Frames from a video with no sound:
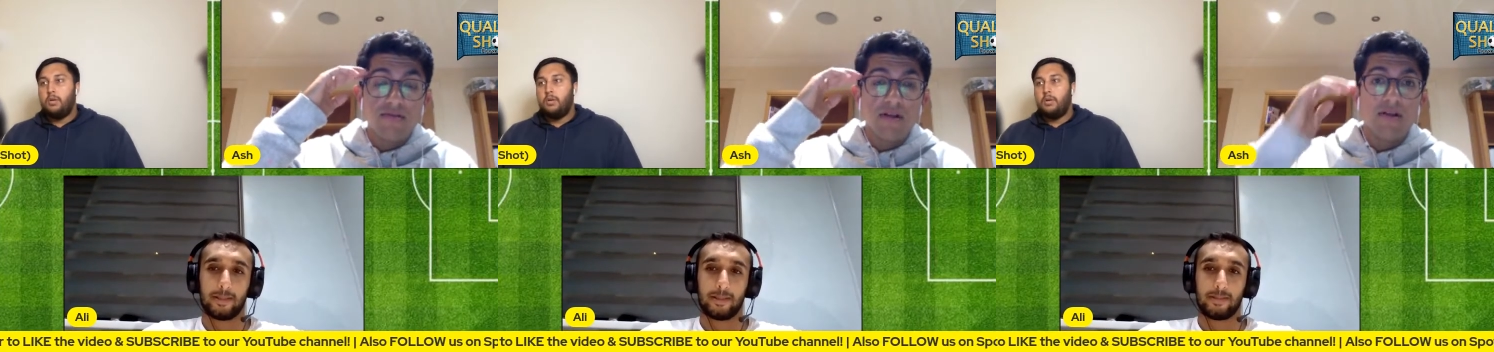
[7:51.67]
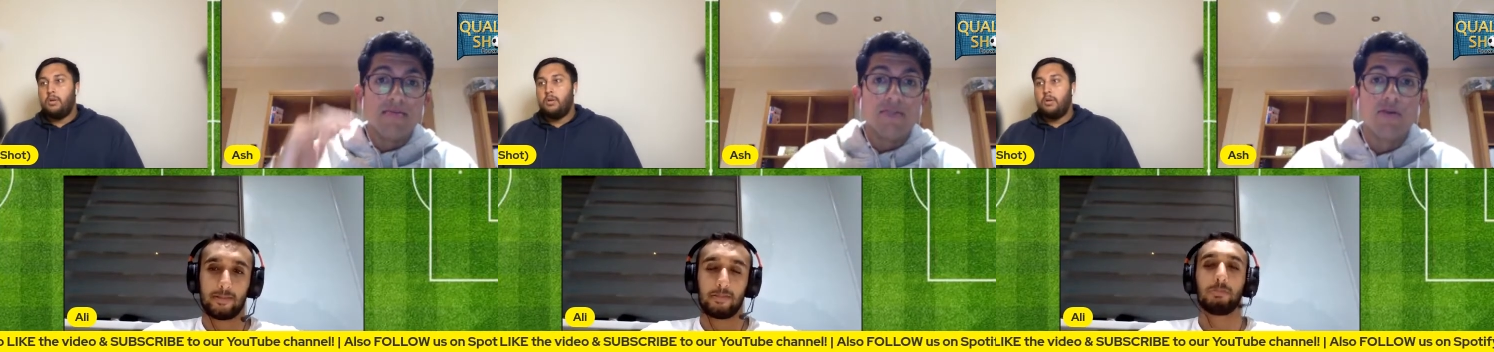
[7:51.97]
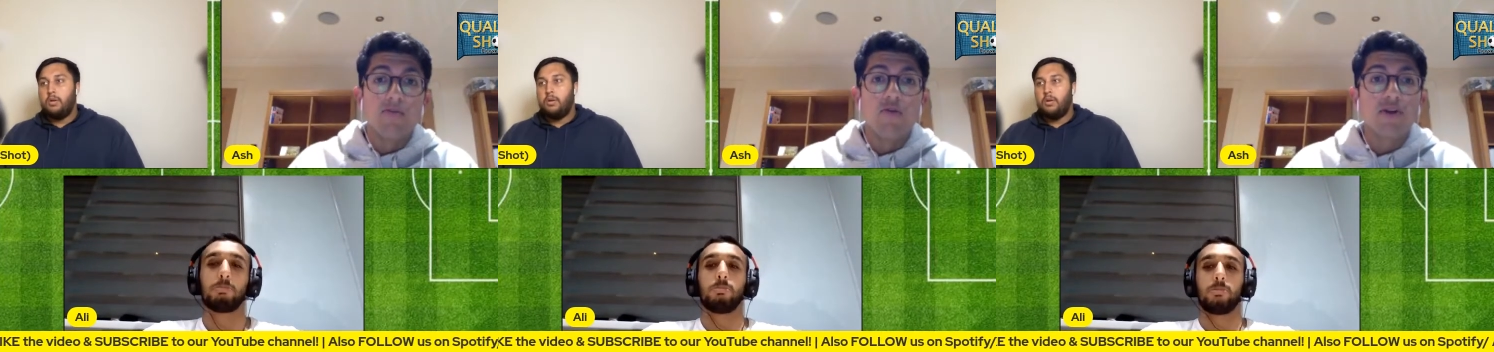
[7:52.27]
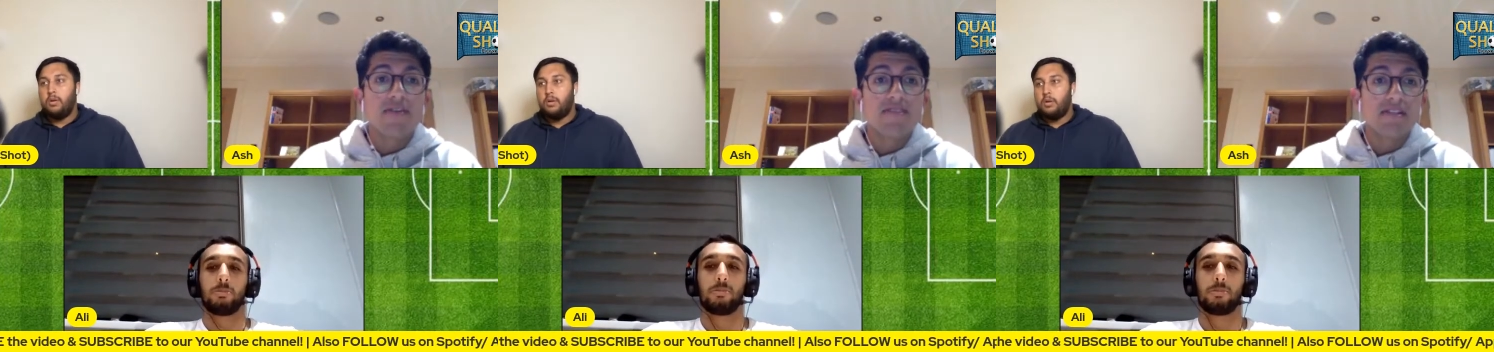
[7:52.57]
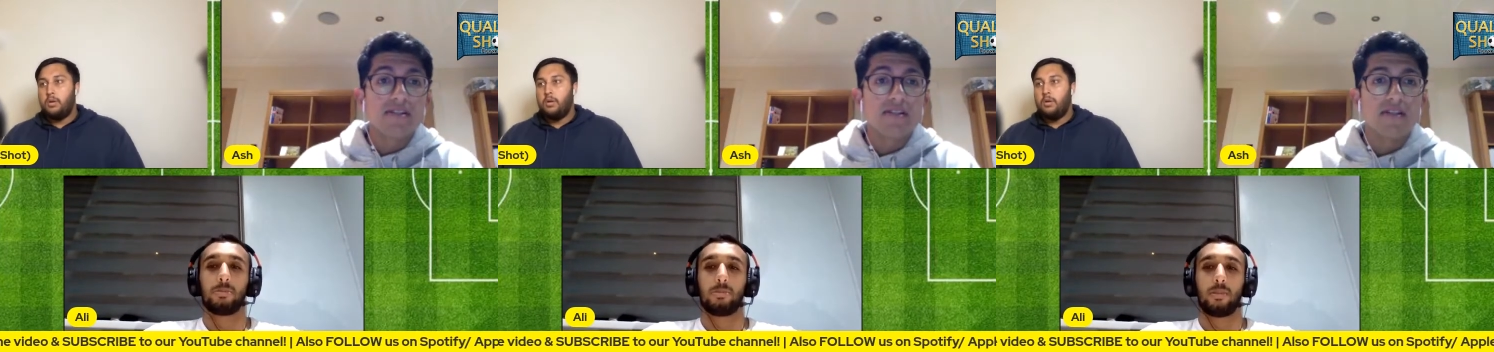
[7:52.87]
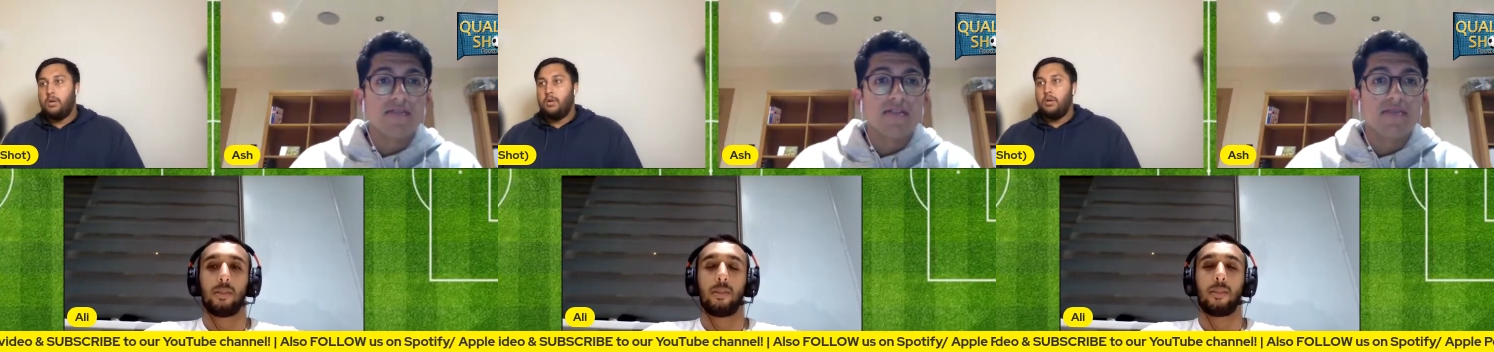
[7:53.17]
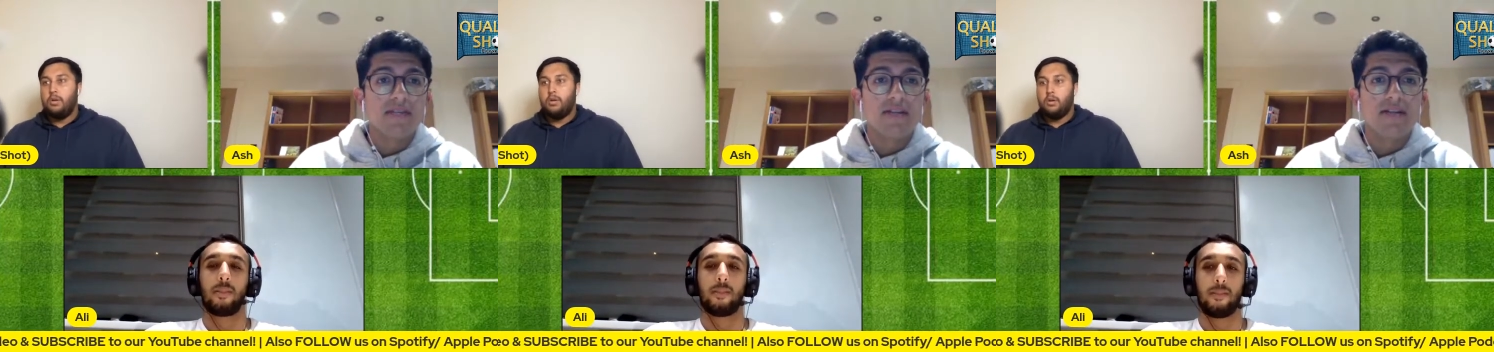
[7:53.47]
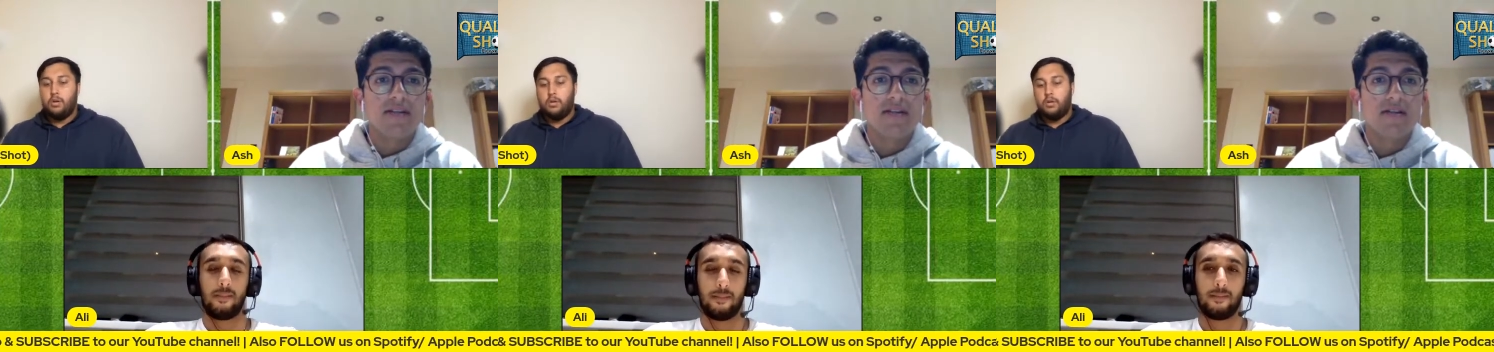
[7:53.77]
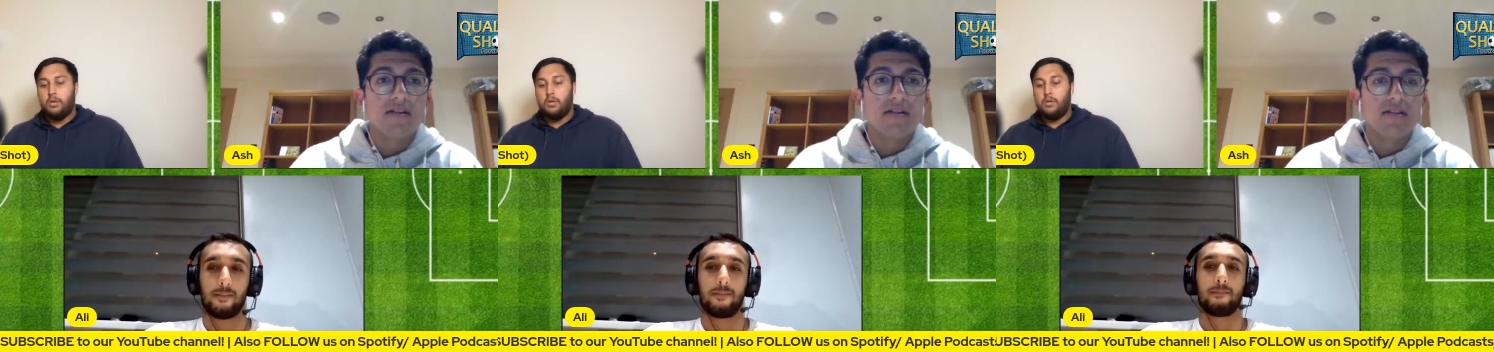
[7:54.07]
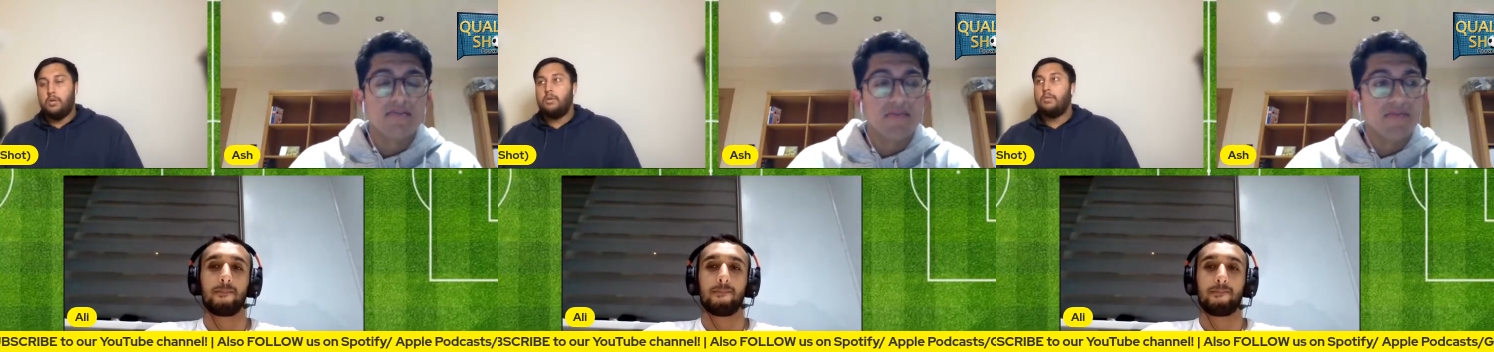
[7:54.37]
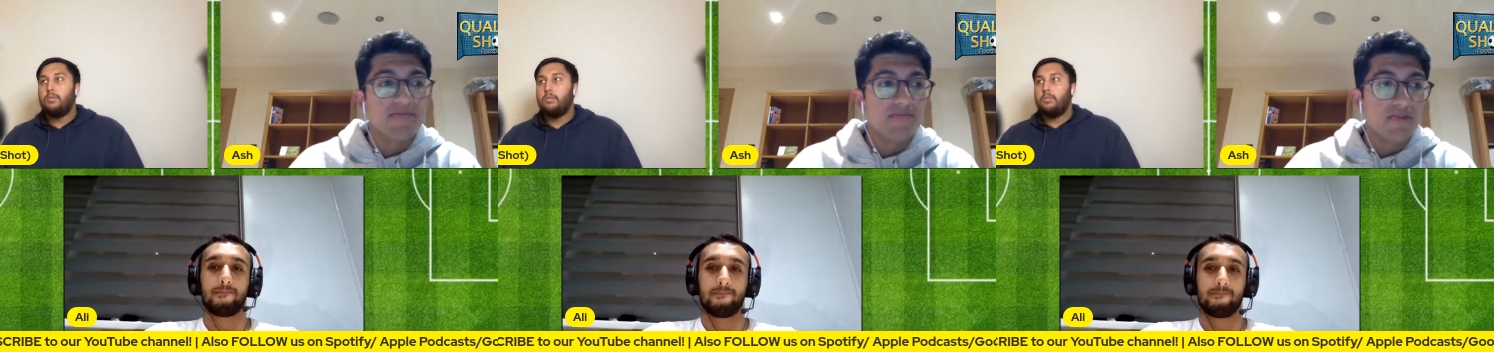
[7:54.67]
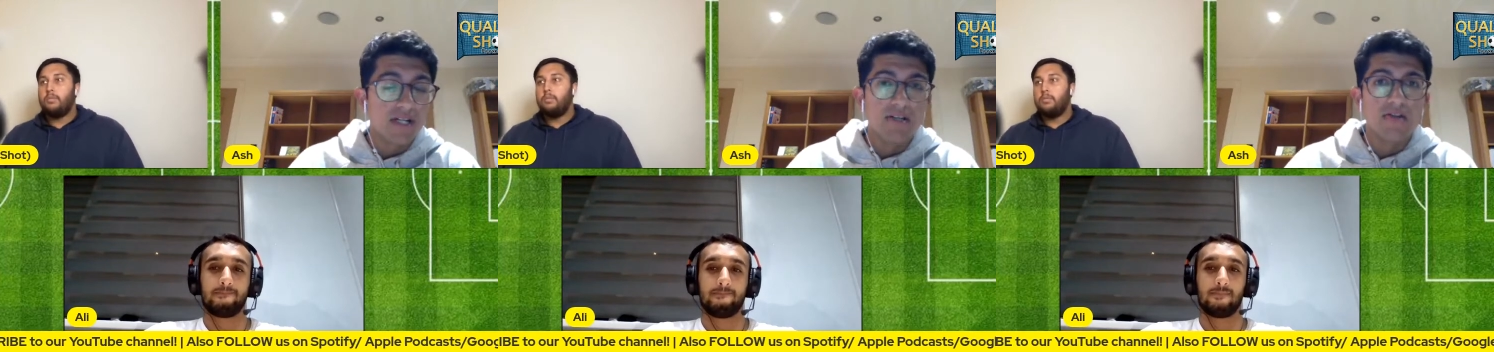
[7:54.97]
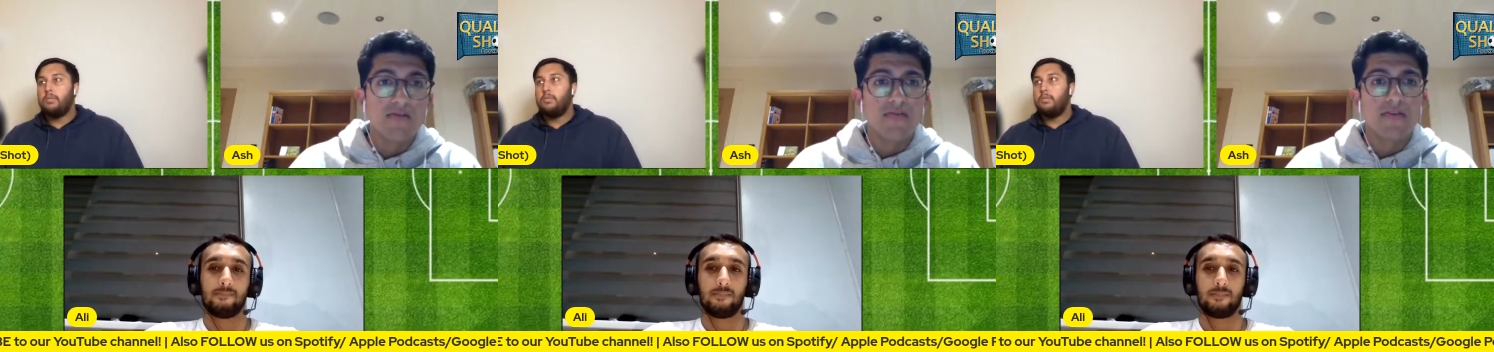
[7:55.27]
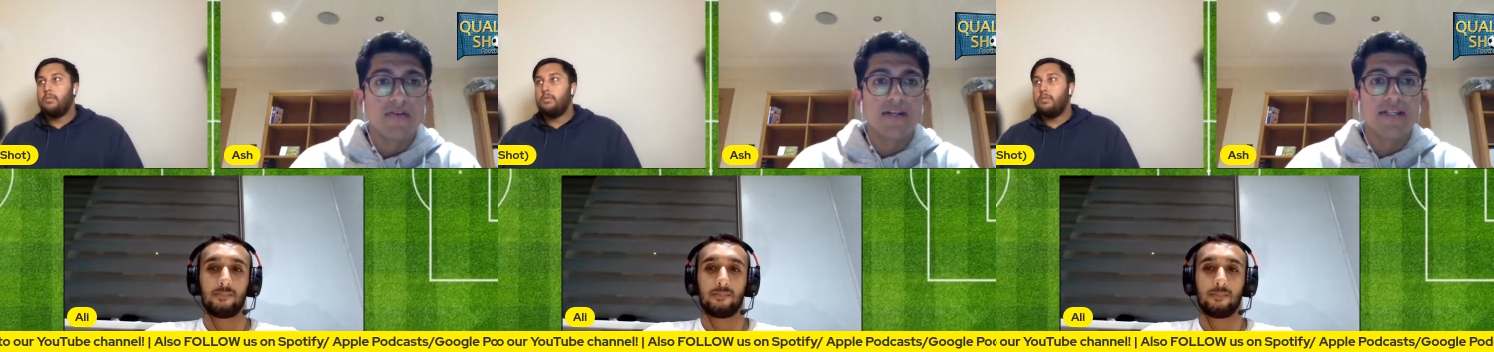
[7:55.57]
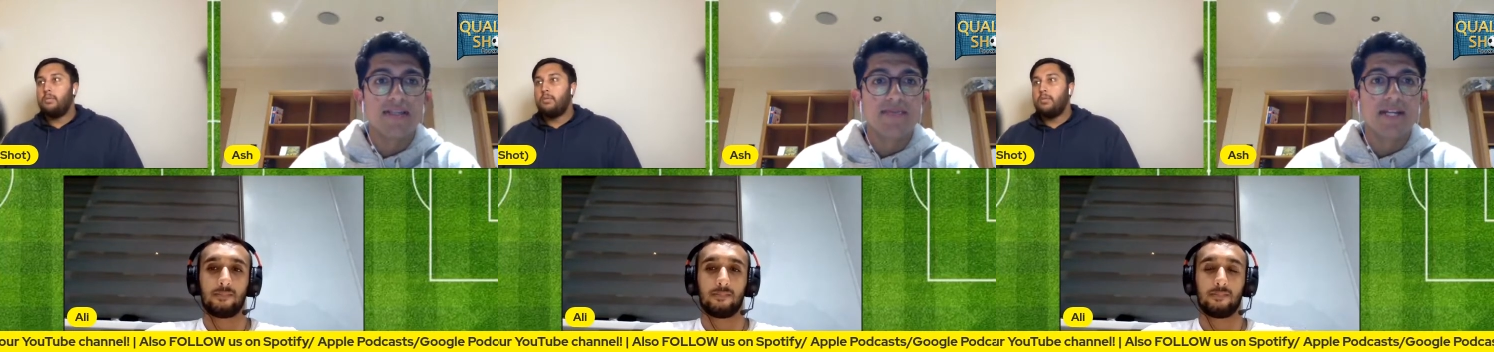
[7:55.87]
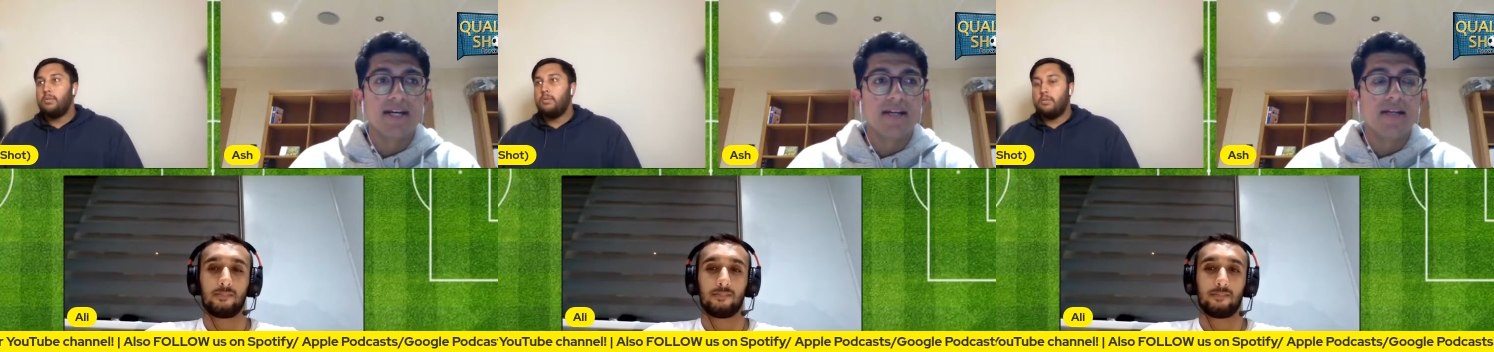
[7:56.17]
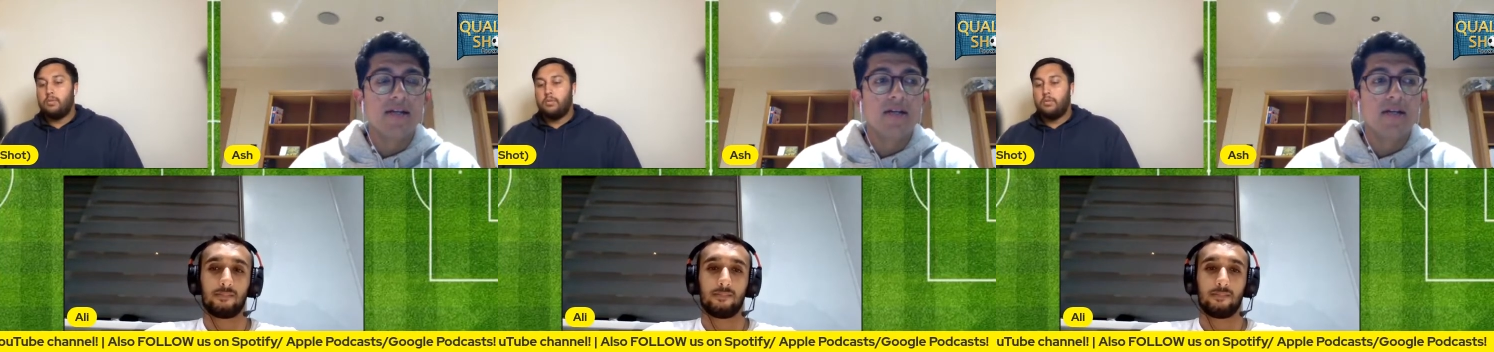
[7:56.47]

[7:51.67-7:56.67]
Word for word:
Speaker 1: Um, Tomori, I think, deserves to be in. He's been really good for AC Milan.